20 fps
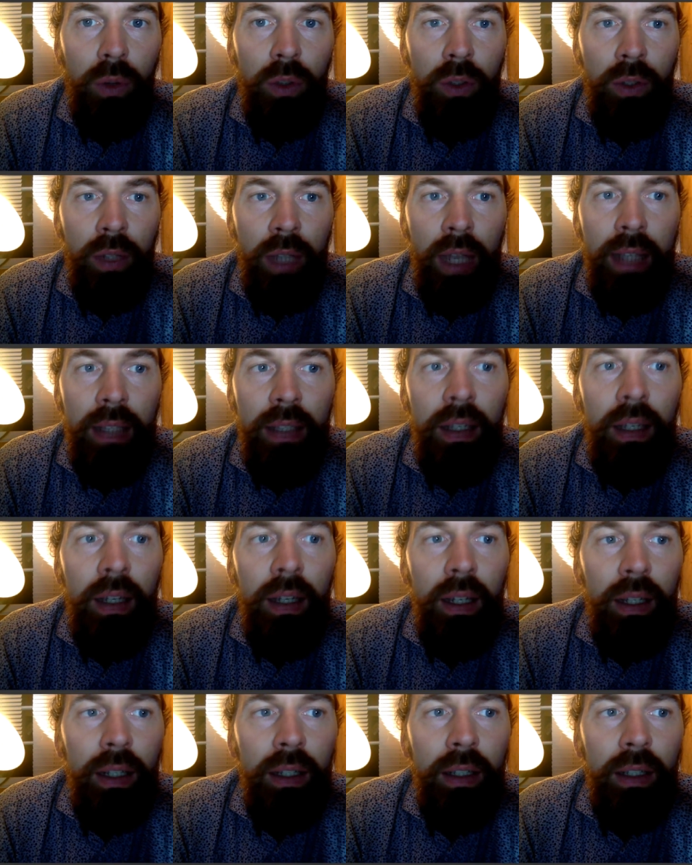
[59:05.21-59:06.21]
So yes,
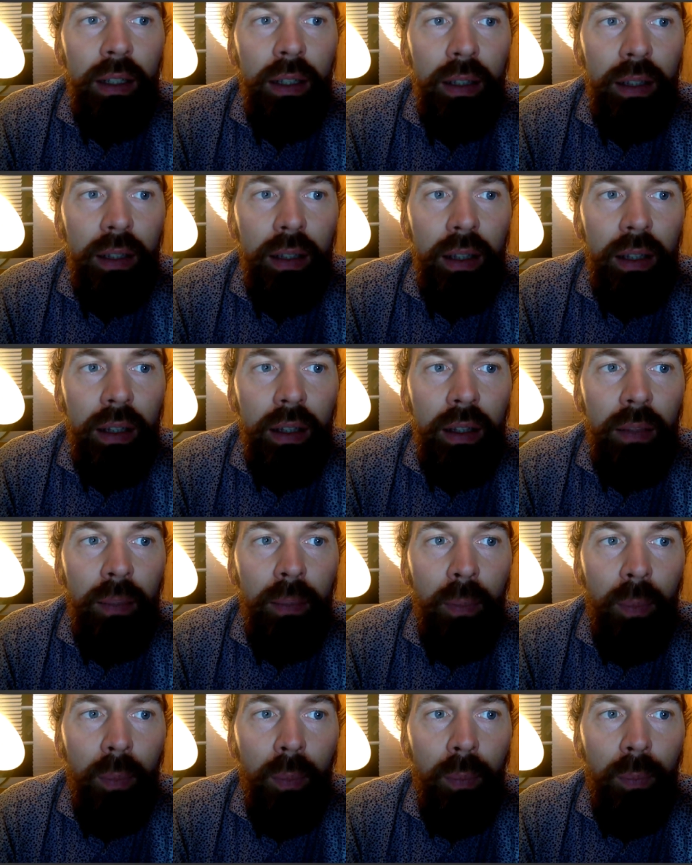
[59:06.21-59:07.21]

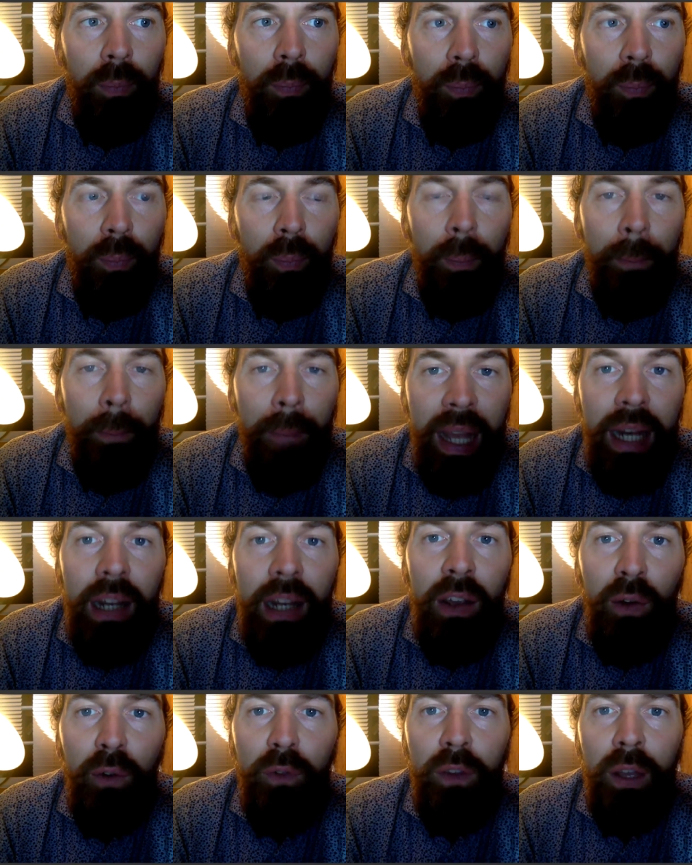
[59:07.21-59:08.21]
many
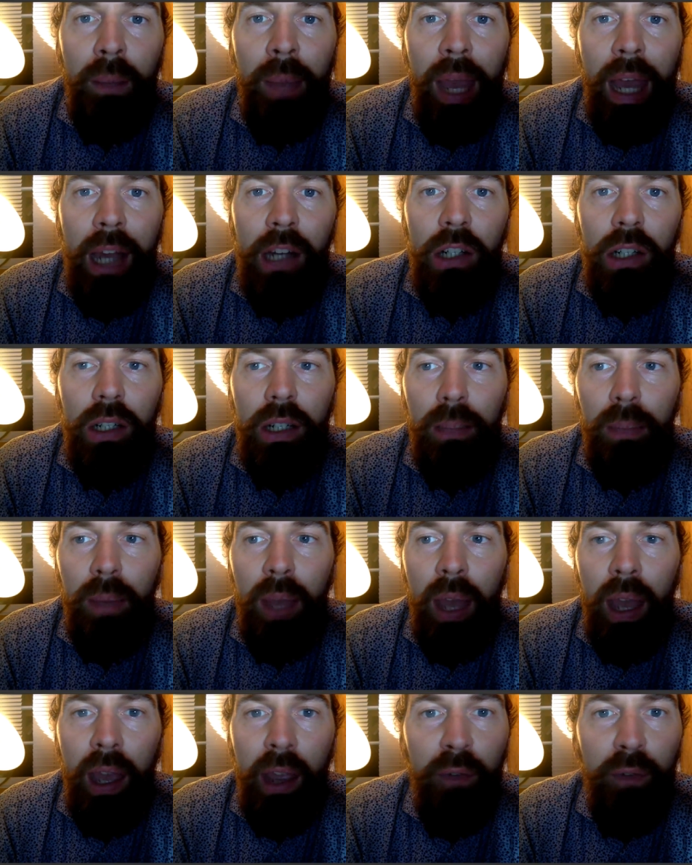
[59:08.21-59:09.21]
of them actually
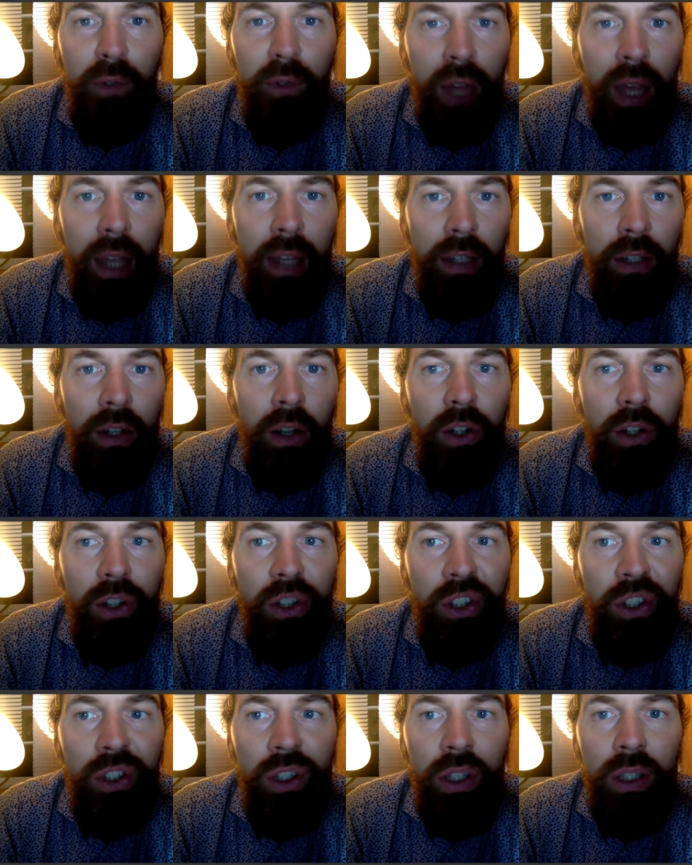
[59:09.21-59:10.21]
behave like
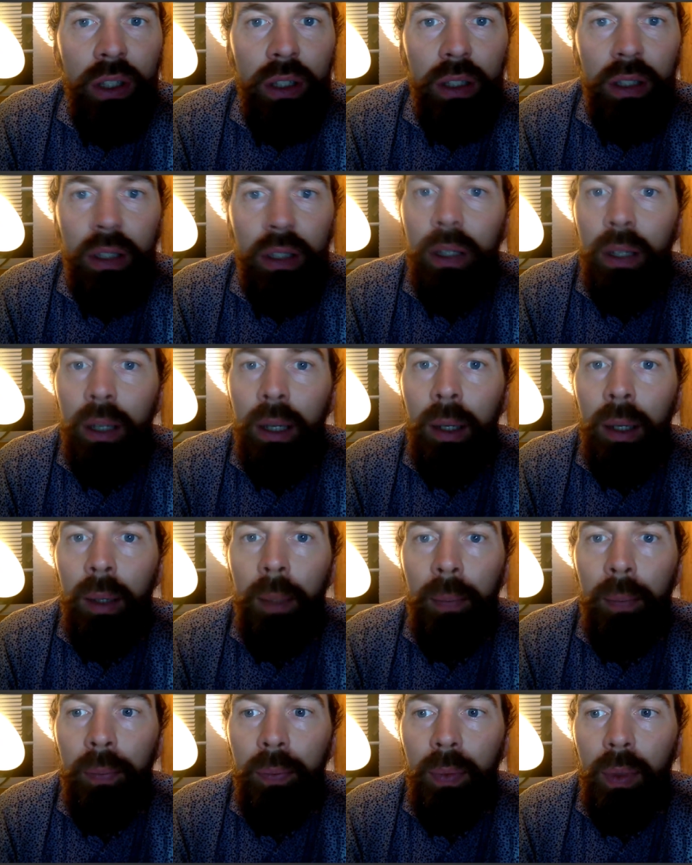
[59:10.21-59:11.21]
narcissists.
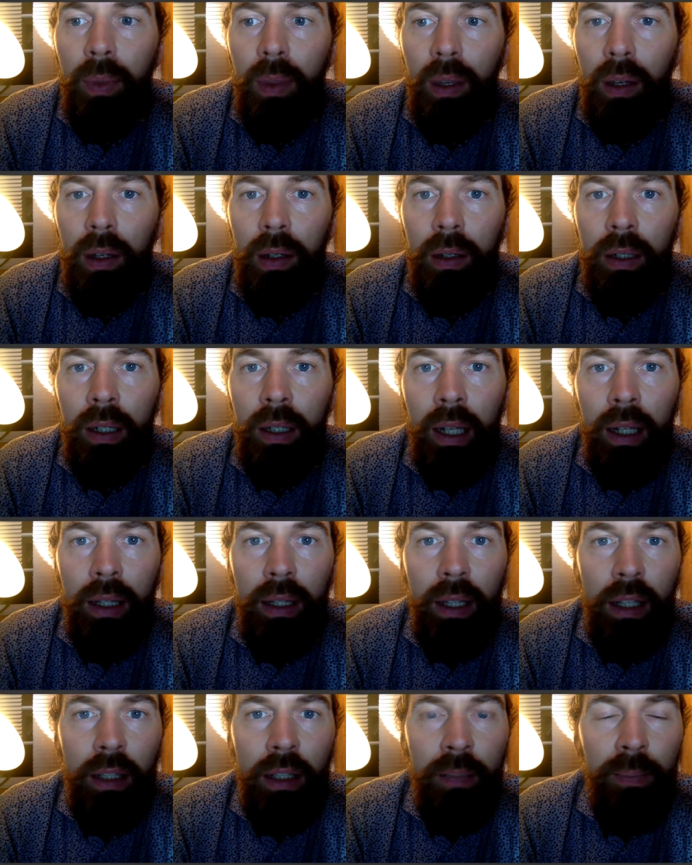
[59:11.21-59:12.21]
That
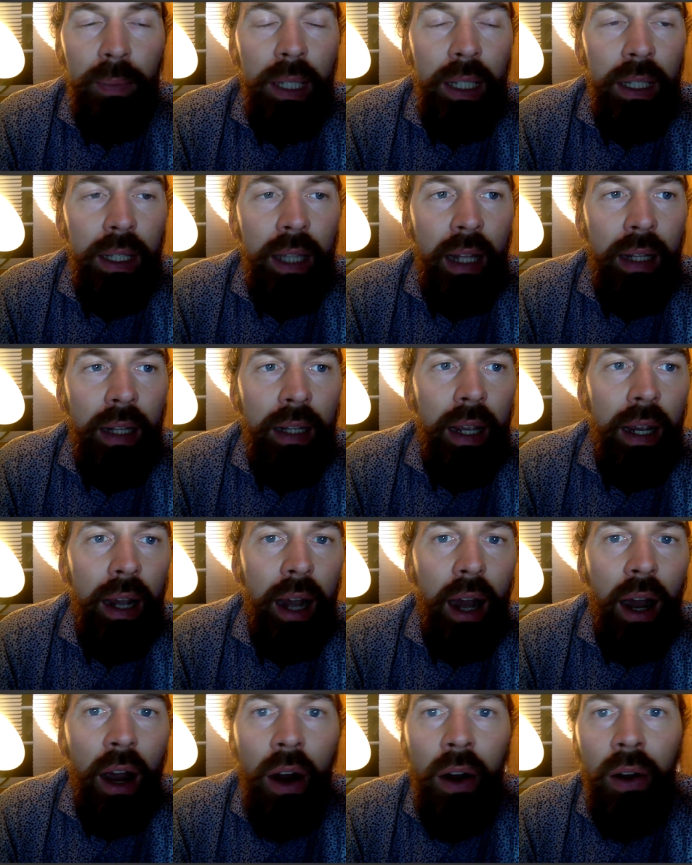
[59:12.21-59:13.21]
doesn't mean that they
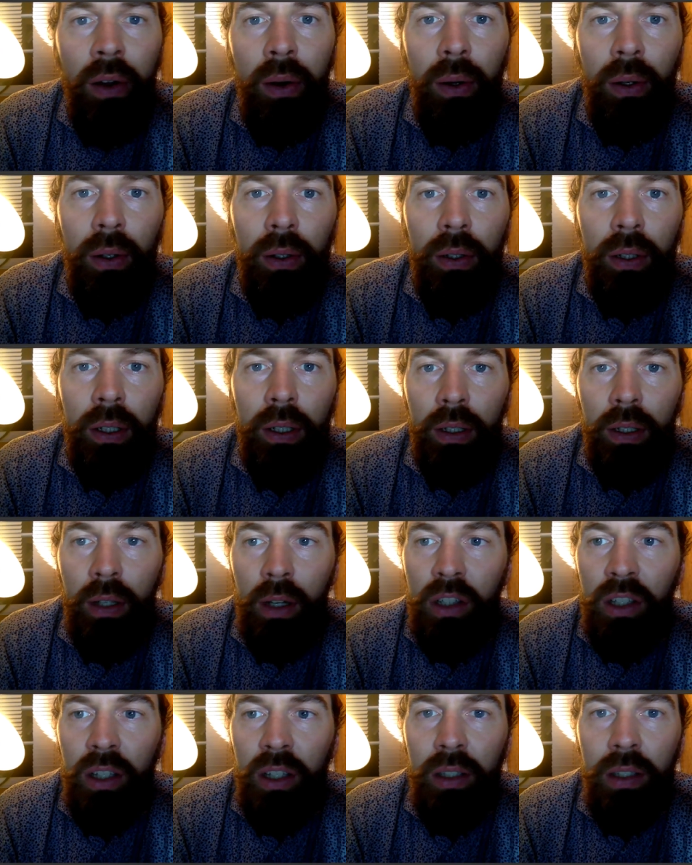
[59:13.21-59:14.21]
are
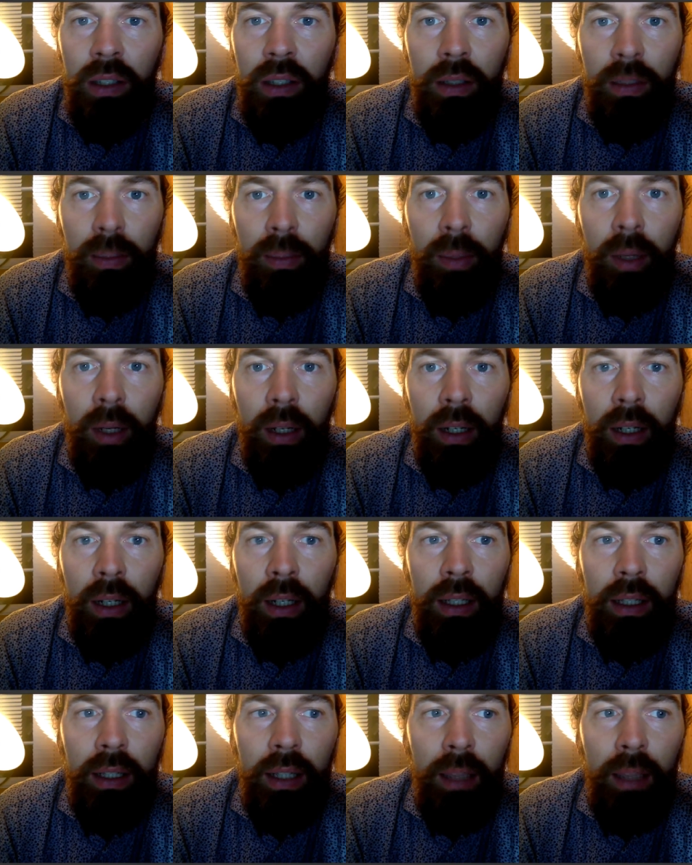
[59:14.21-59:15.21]
narcissists, but
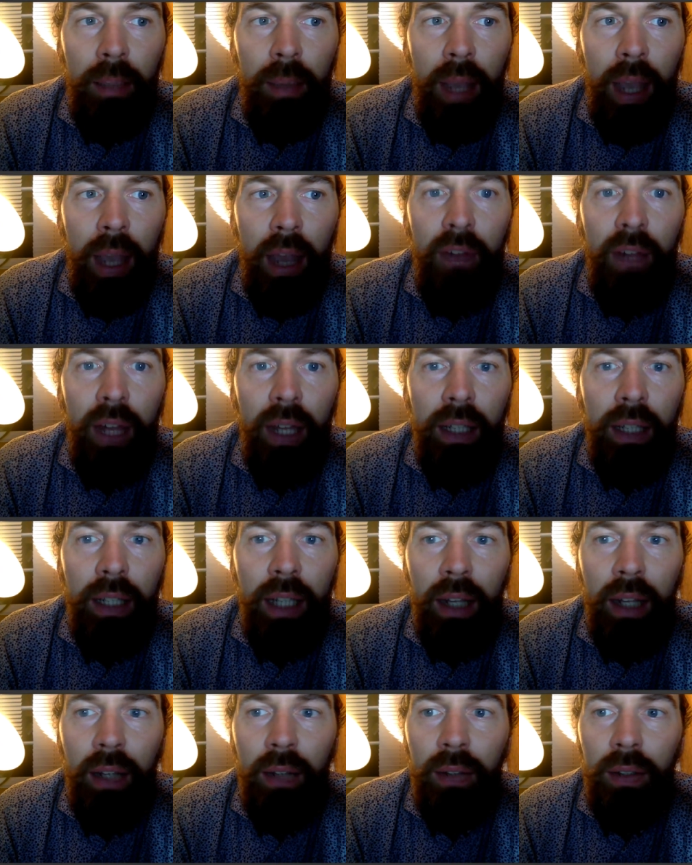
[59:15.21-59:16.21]
they behave like
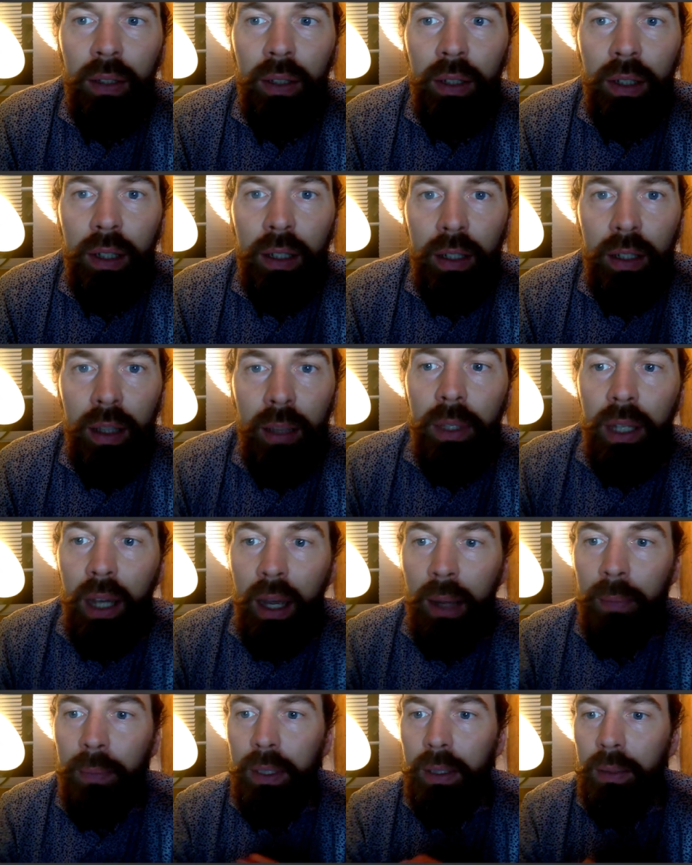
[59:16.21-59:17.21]
that
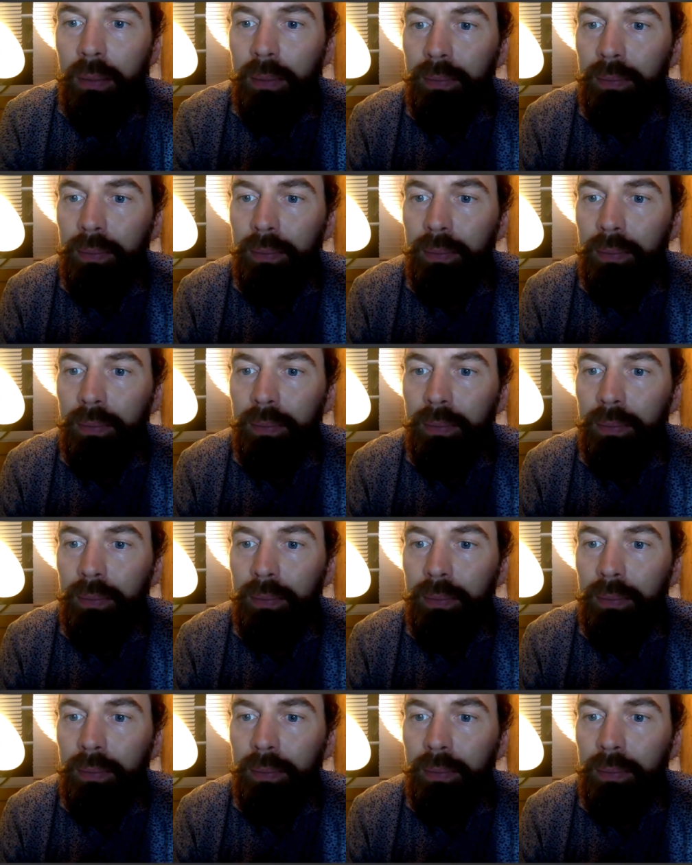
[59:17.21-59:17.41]
sometimes.